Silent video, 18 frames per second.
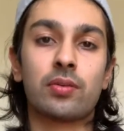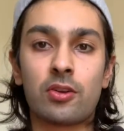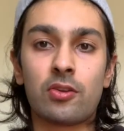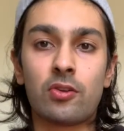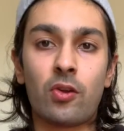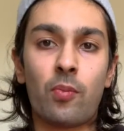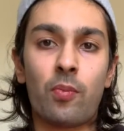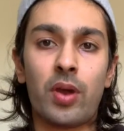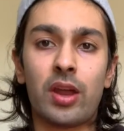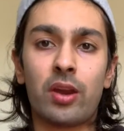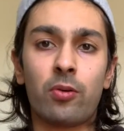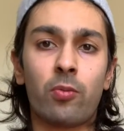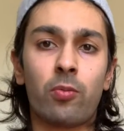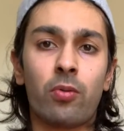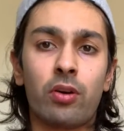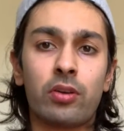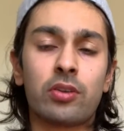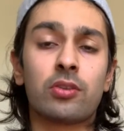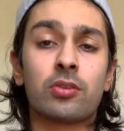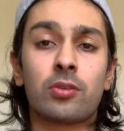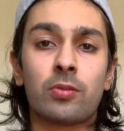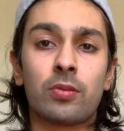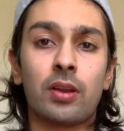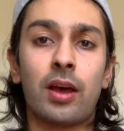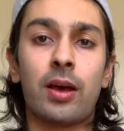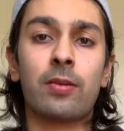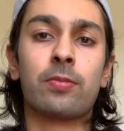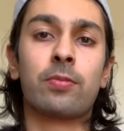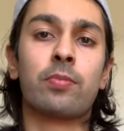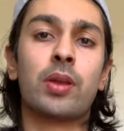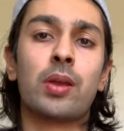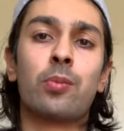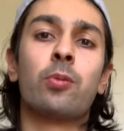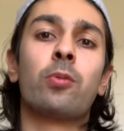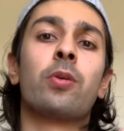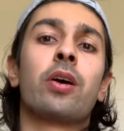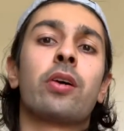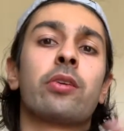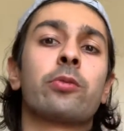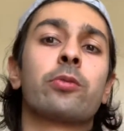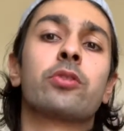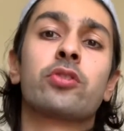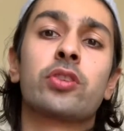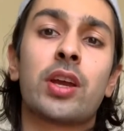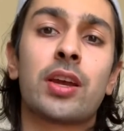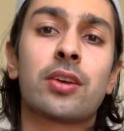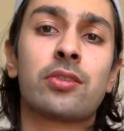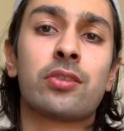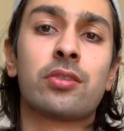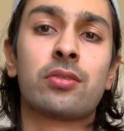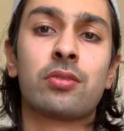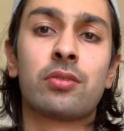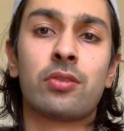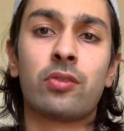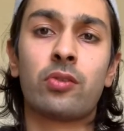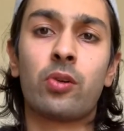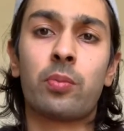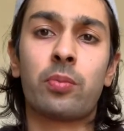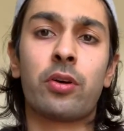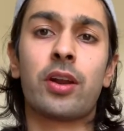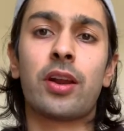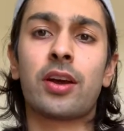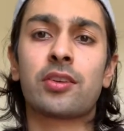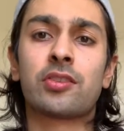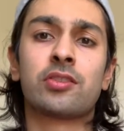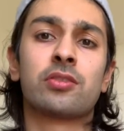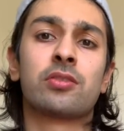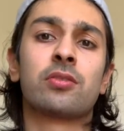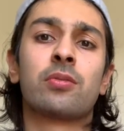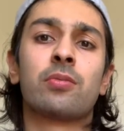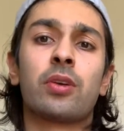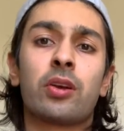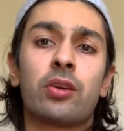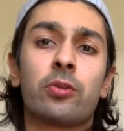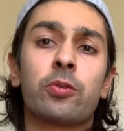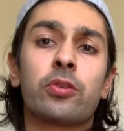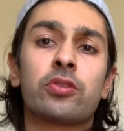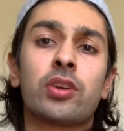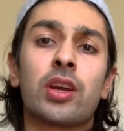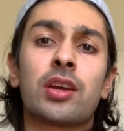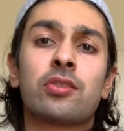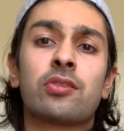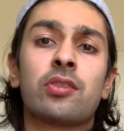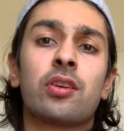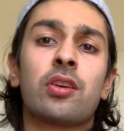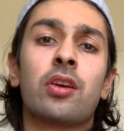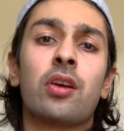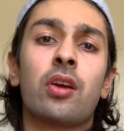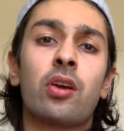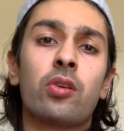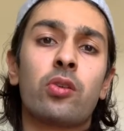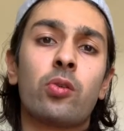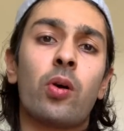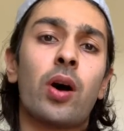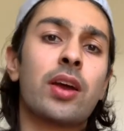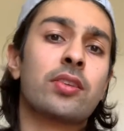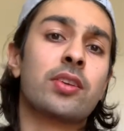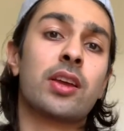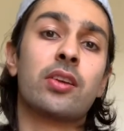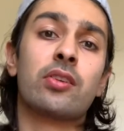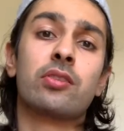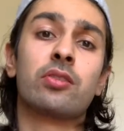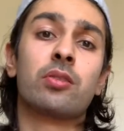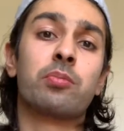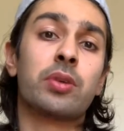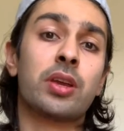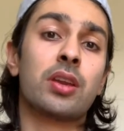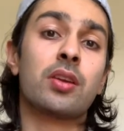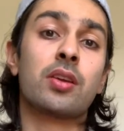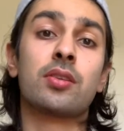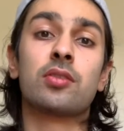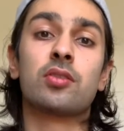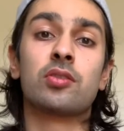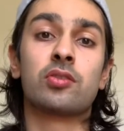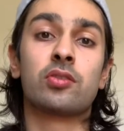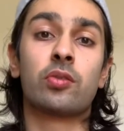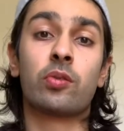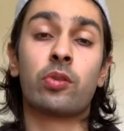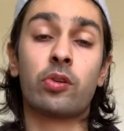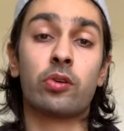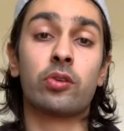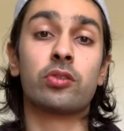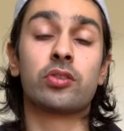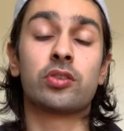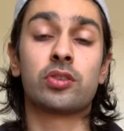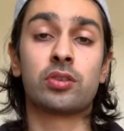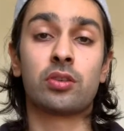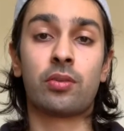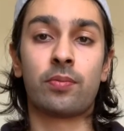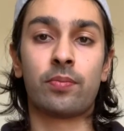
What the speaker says: No matter what you do in life, people are going to reject your products. They're going to reject your ideas, opinions, thoughts.